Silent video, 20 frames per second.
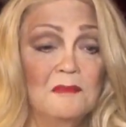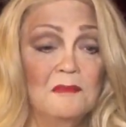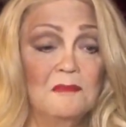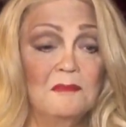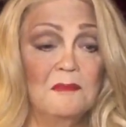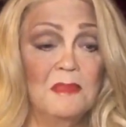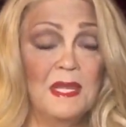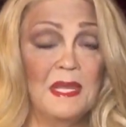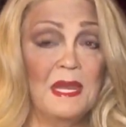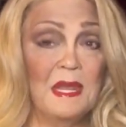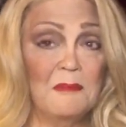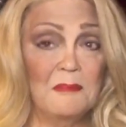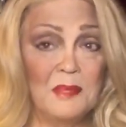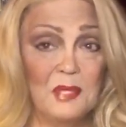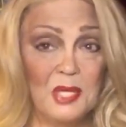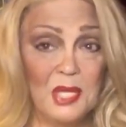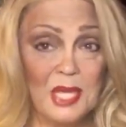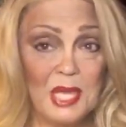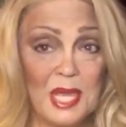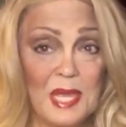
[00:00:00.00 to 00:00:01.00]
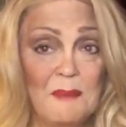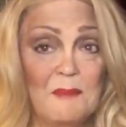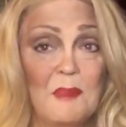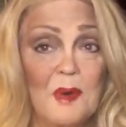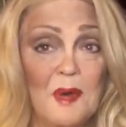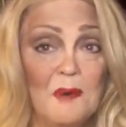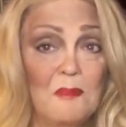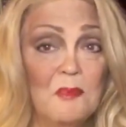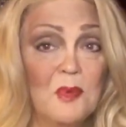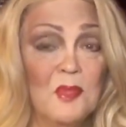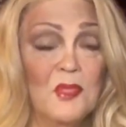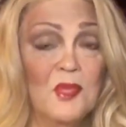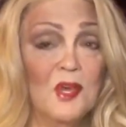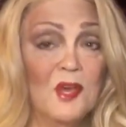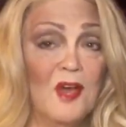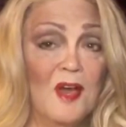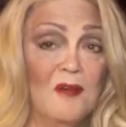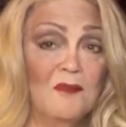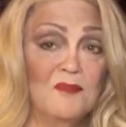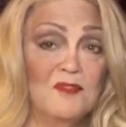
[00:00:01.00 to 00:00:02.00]
being able to keep up with the
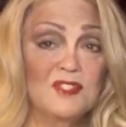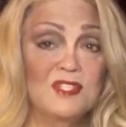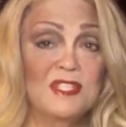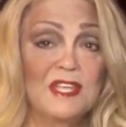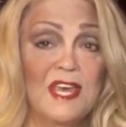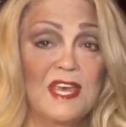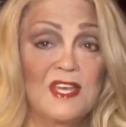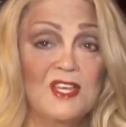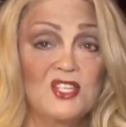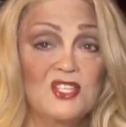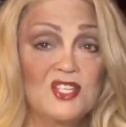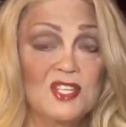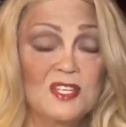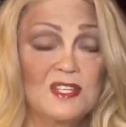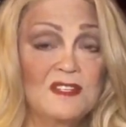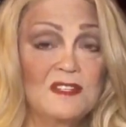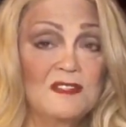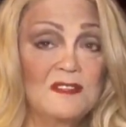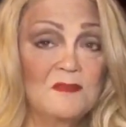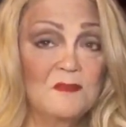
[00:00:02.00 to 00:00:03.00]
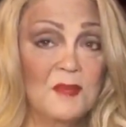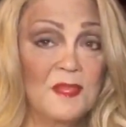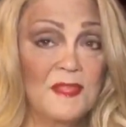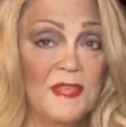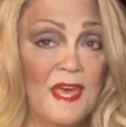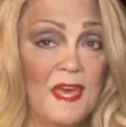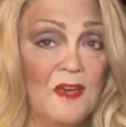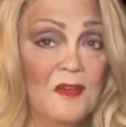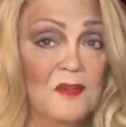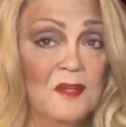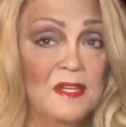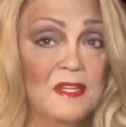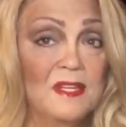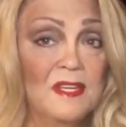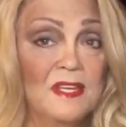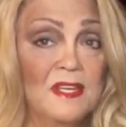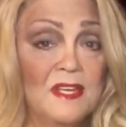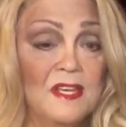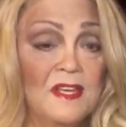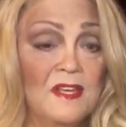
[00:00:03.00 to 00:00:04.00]
conversation without
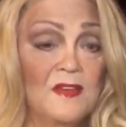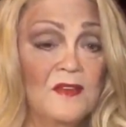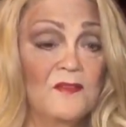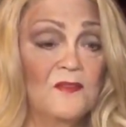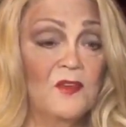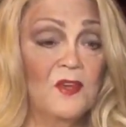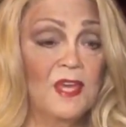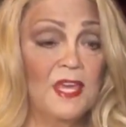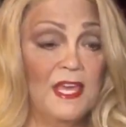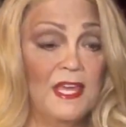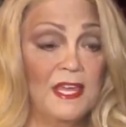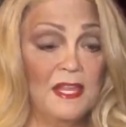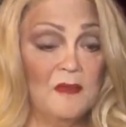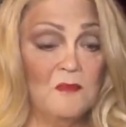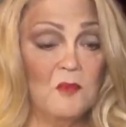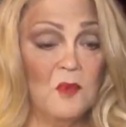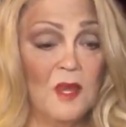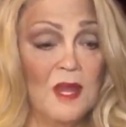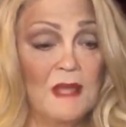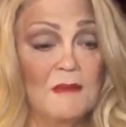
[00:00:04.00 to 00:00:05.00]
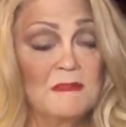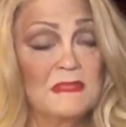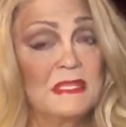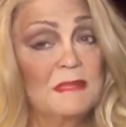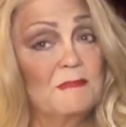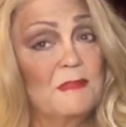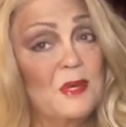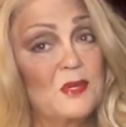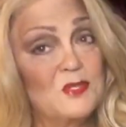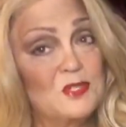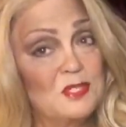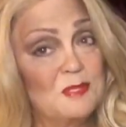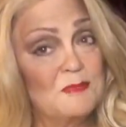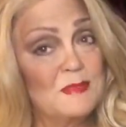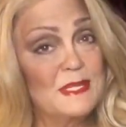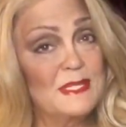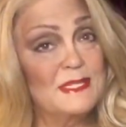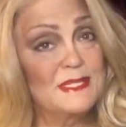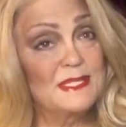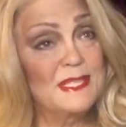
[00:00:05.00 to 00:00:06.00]
forgetting what I'm supposed to
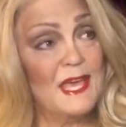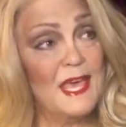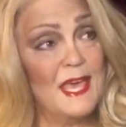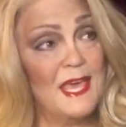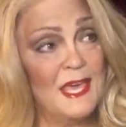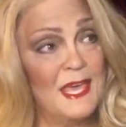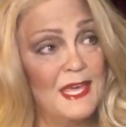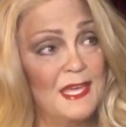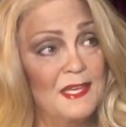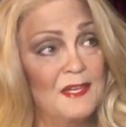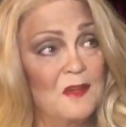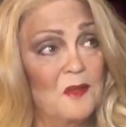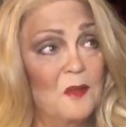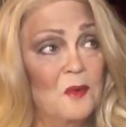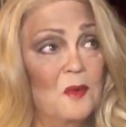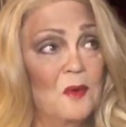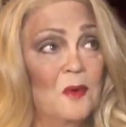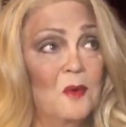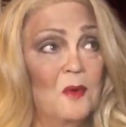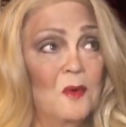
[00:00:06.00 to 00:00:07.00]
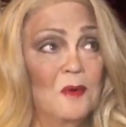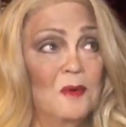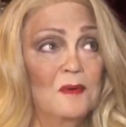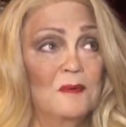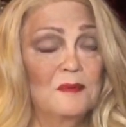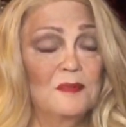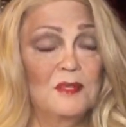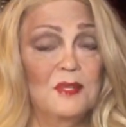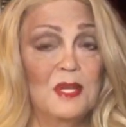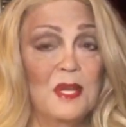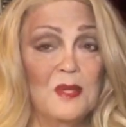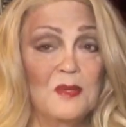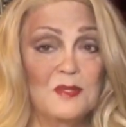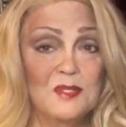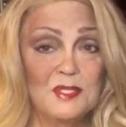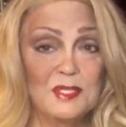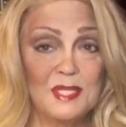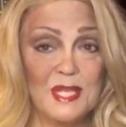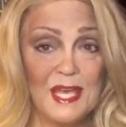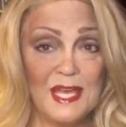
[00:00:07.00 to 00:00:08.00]
be saying or
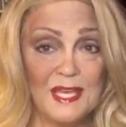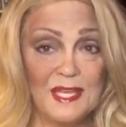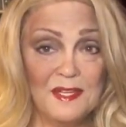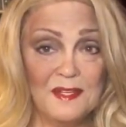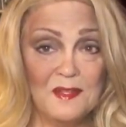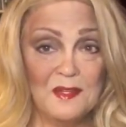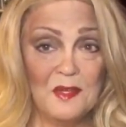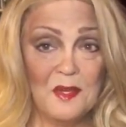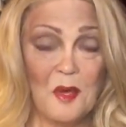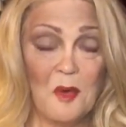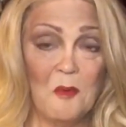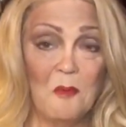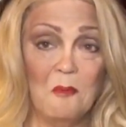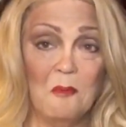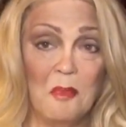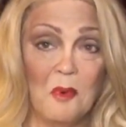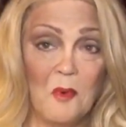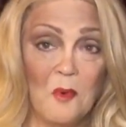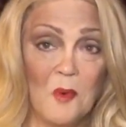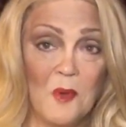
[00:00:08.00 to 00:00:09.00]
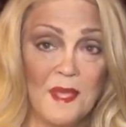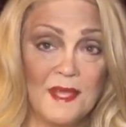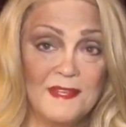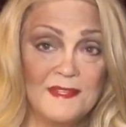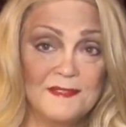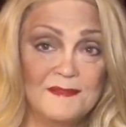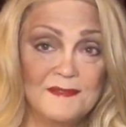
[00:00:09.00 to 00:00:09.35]
staying on point.